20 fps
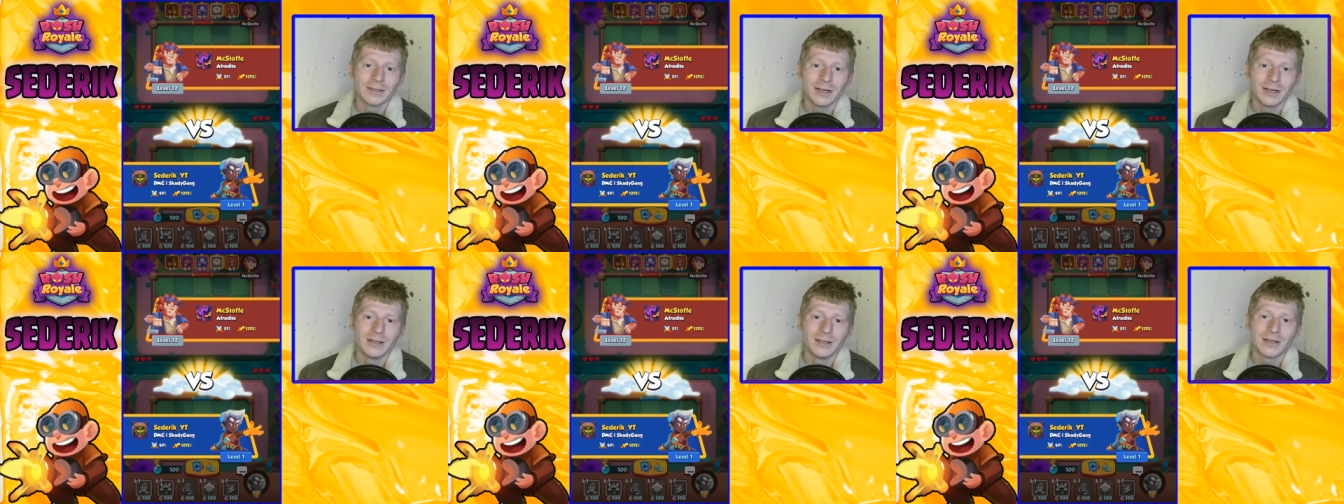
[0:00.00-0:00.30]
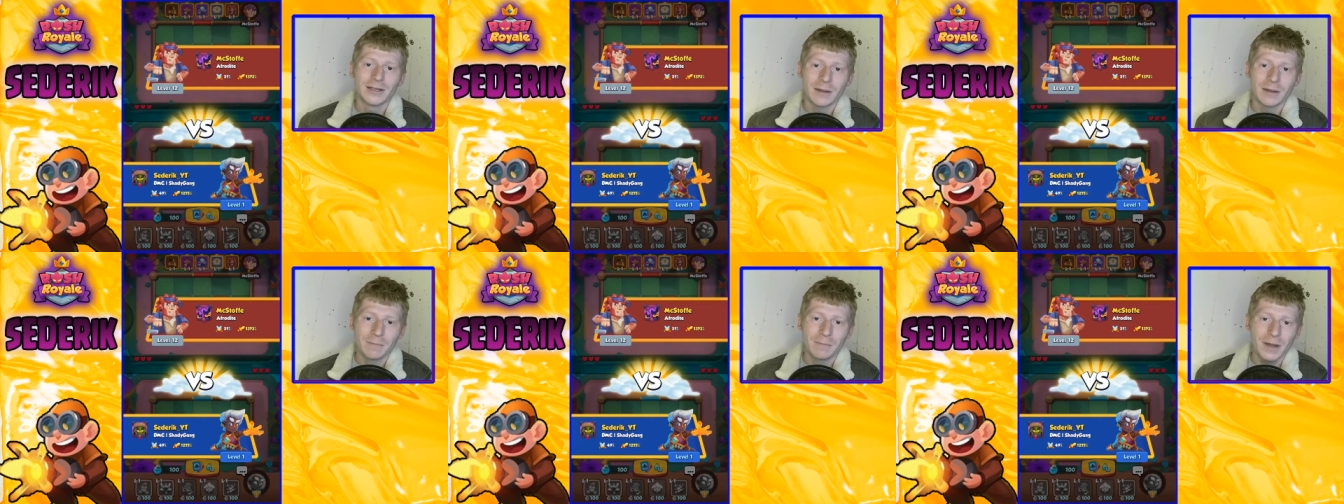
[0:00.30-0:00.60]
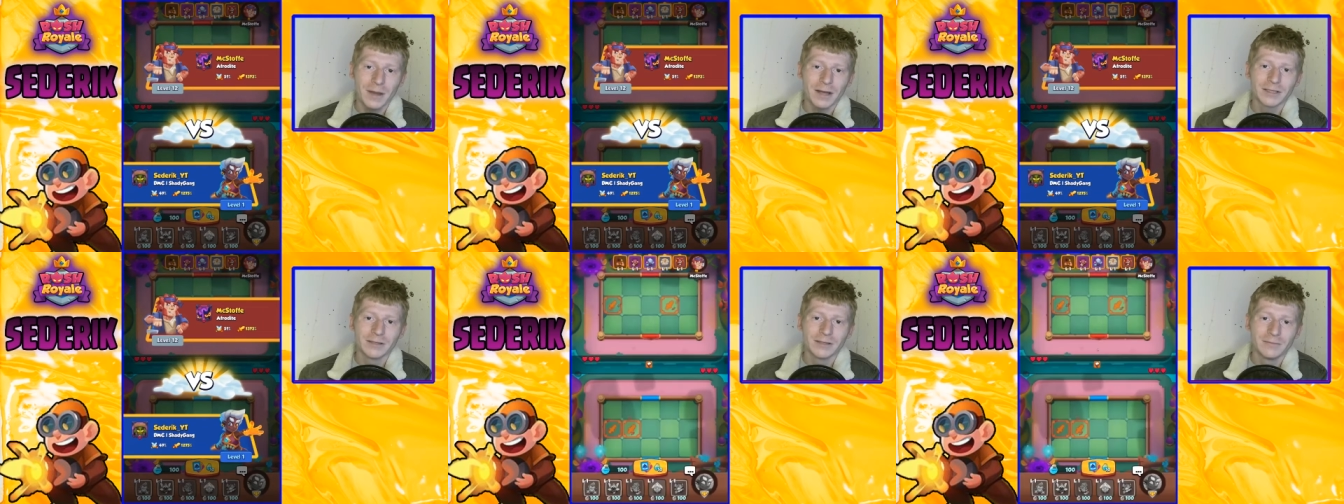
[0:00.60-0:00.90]
It is a
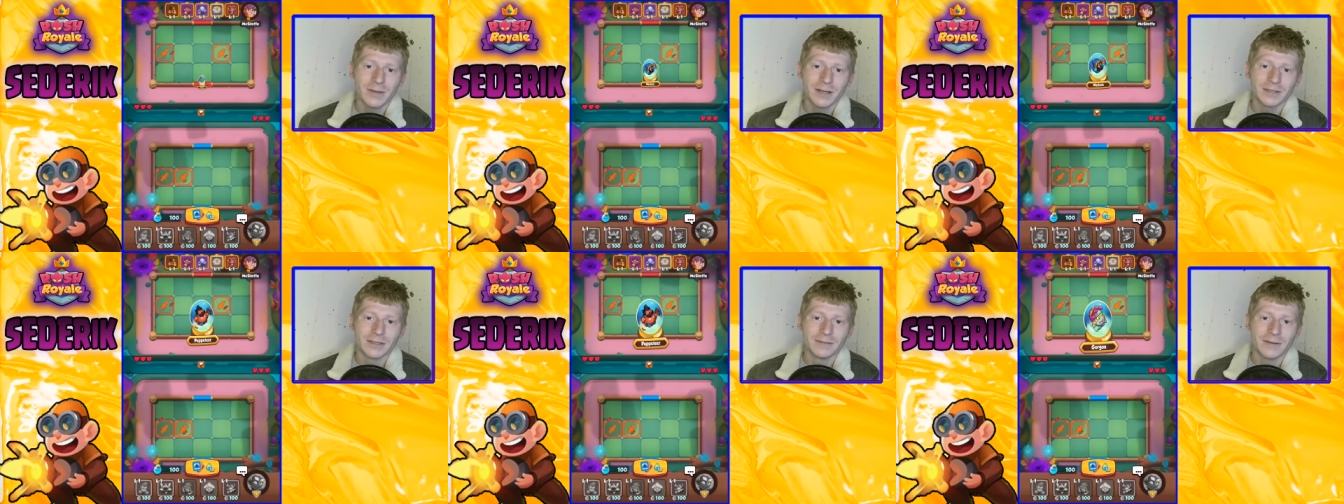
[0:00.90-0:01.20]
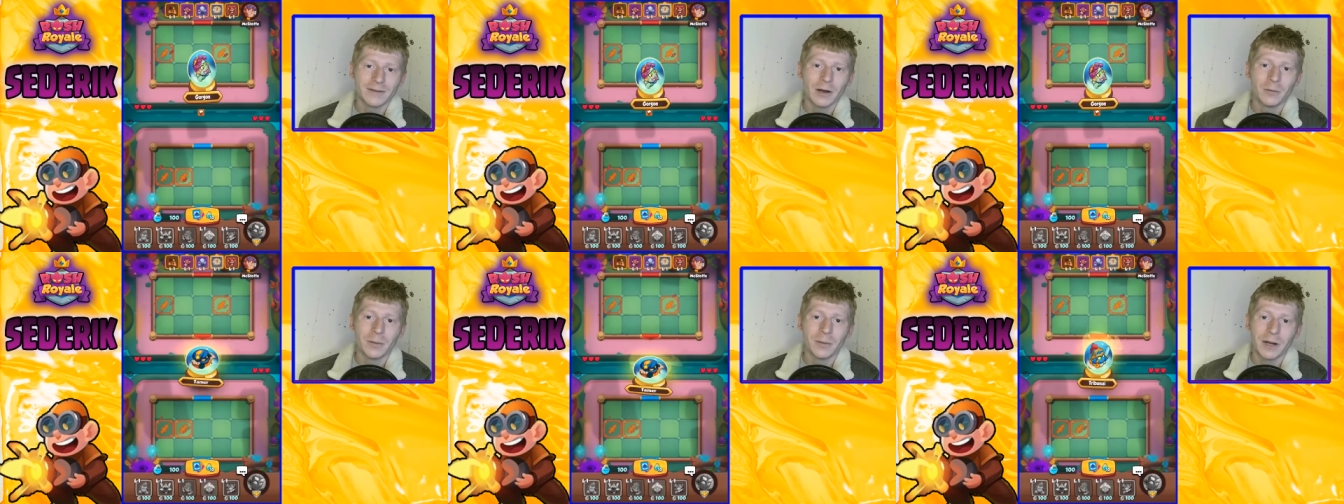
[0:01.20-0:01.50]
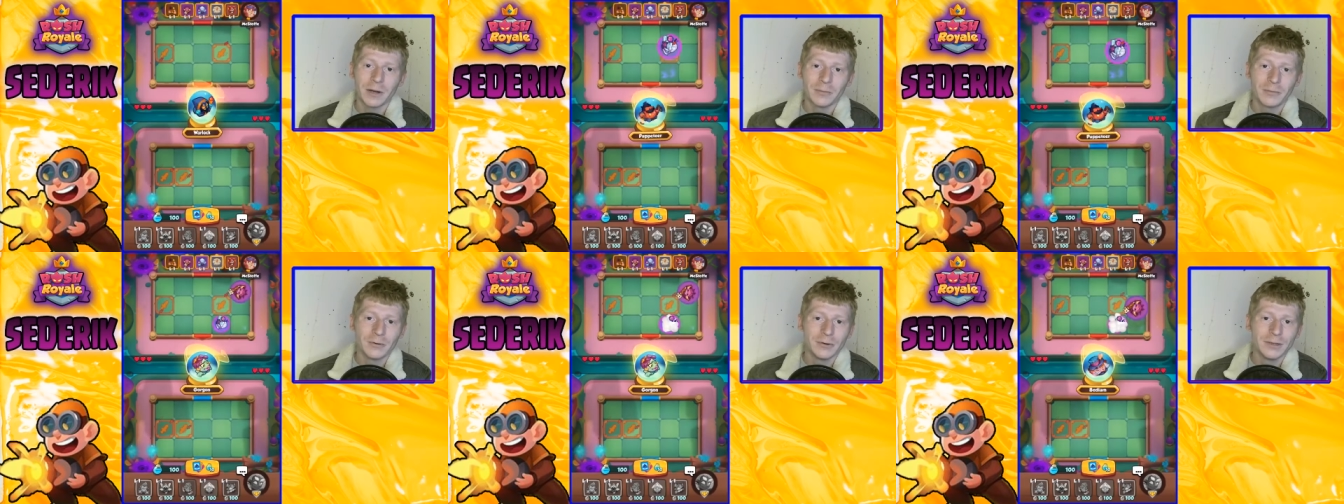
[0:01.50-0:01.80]
massive, massive help, and I
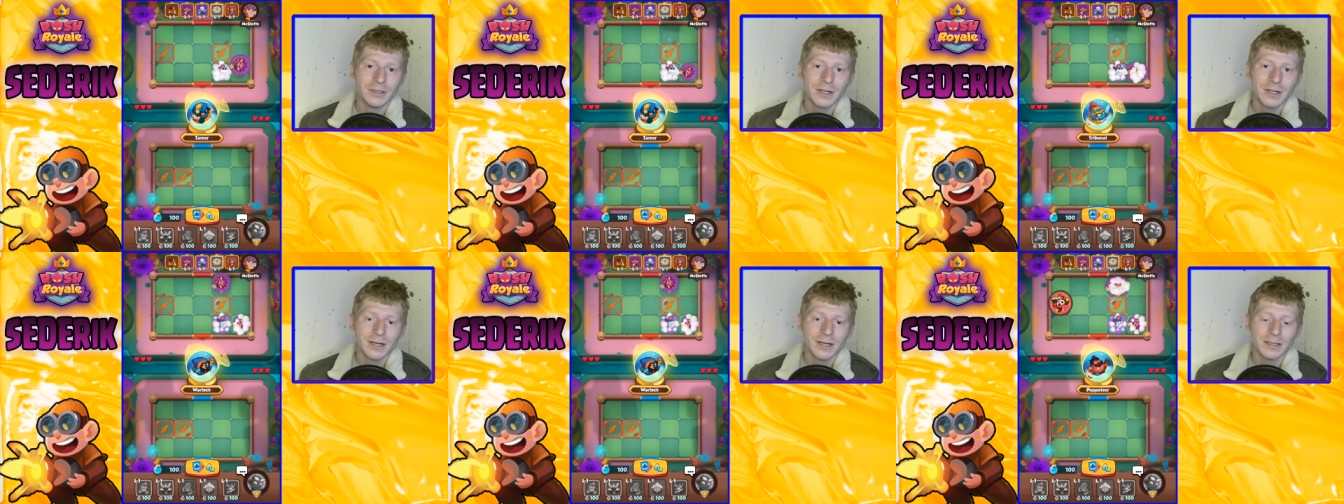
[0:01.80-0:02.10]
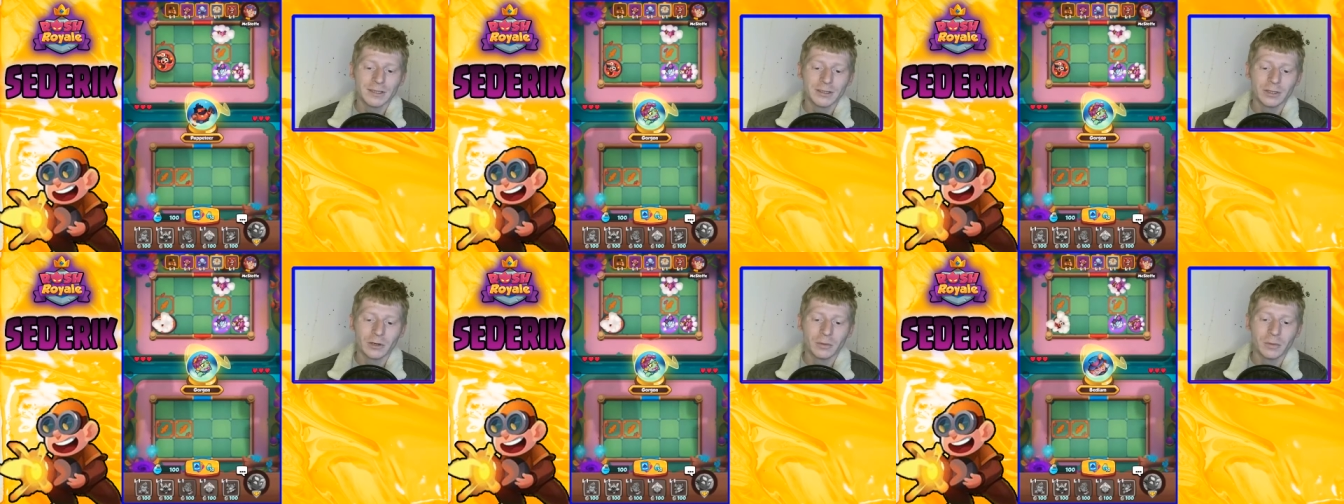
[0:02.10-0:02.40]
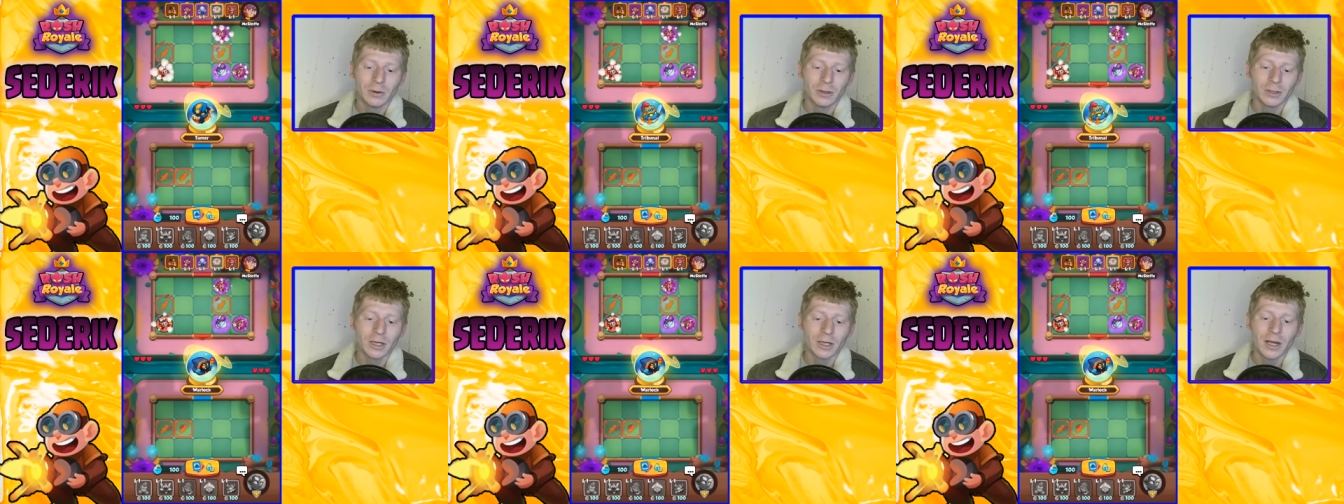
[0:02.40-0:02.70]
appreciate it so
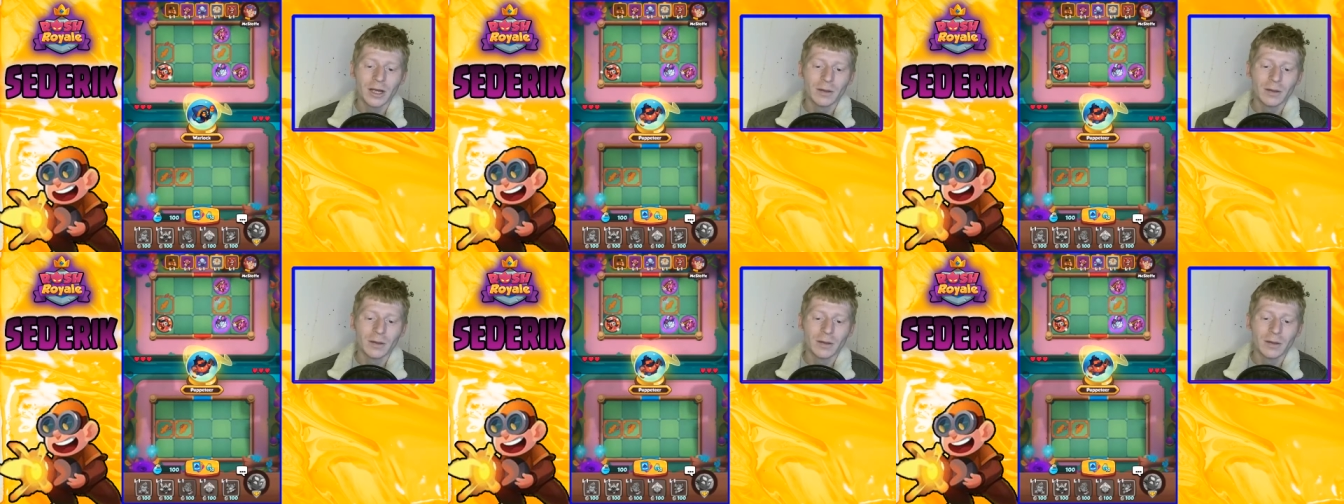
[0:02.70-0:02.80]
much.